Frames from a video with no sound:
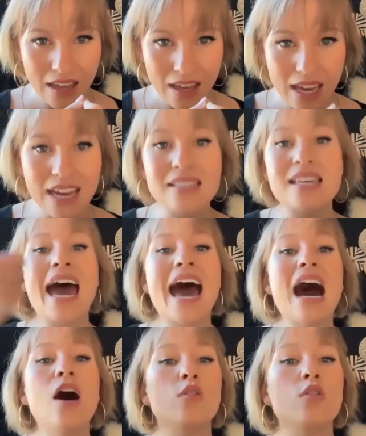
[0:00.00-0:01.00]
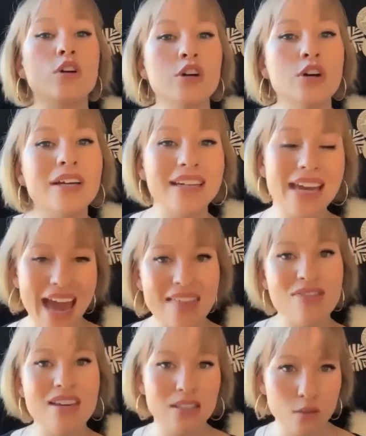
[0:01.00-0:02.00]
It's, how good can
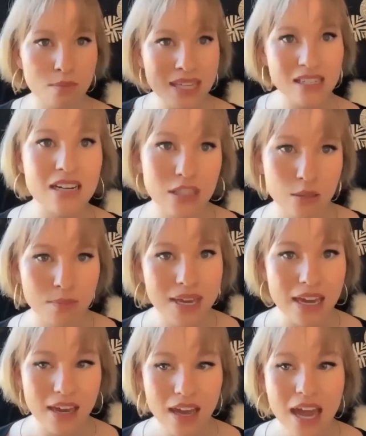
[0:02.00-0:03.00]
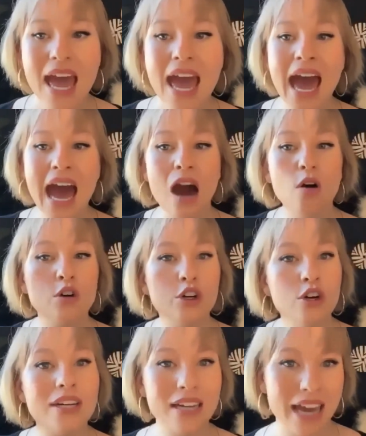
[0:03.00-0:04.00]
this business be? How
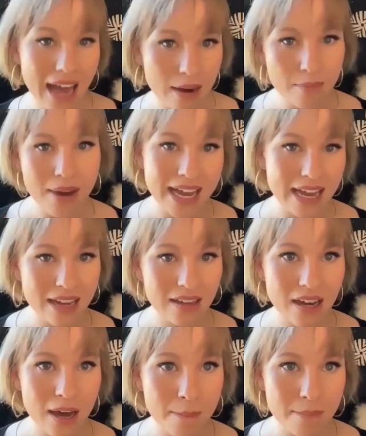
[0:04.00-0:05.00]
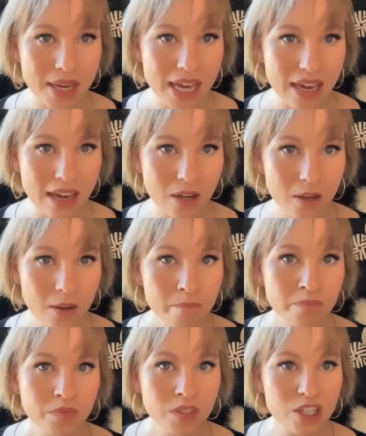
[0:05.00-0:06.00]
good can my income be?
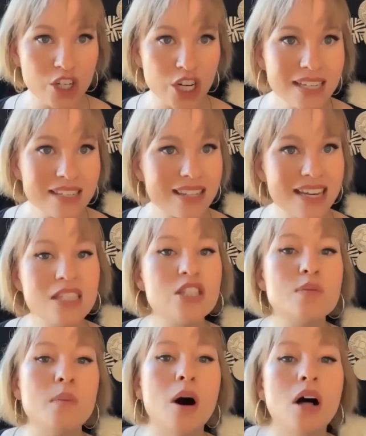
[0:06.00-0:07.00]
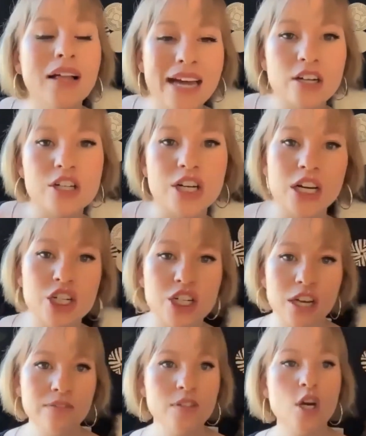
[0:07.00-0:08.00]
Just this small energetic
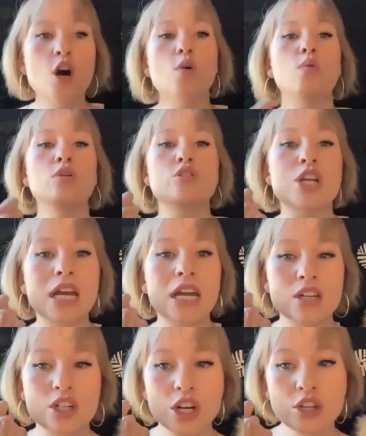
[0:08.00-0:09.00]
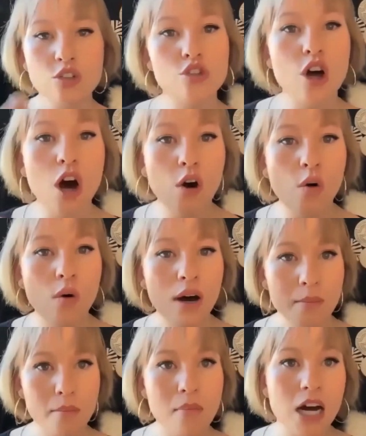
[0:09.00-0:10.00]
shift will change so
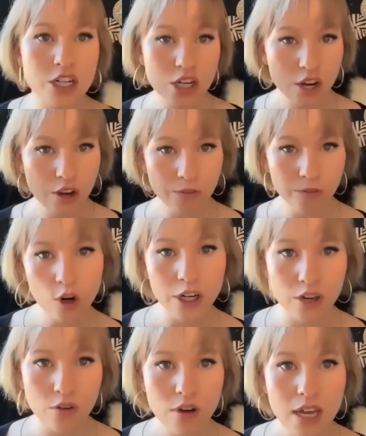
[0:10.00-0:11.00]
much for you,